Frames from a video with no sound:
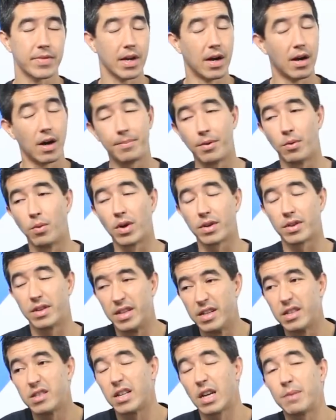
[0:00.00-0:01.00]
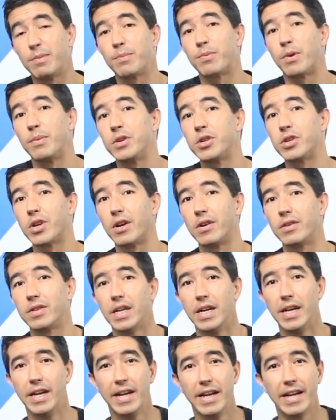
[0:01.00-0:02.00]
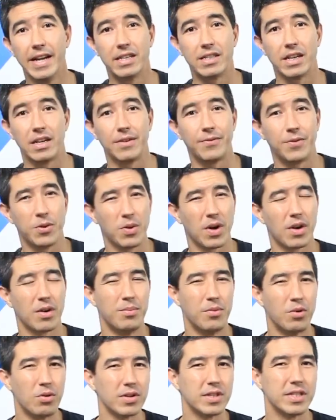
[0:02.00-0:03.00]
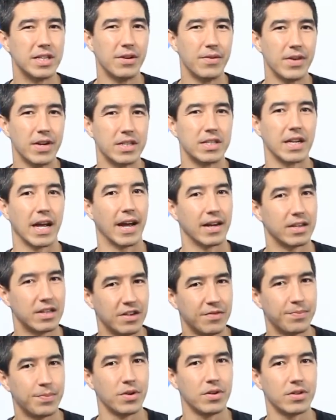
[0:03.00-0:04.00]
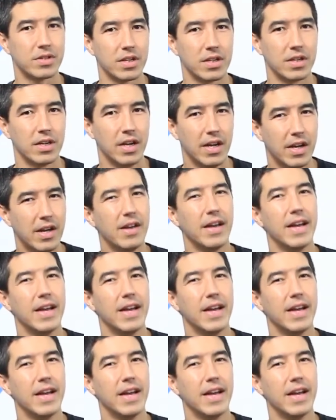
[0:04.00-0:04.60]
Uh, but what this segment probably shows is that if you are a more serious active person,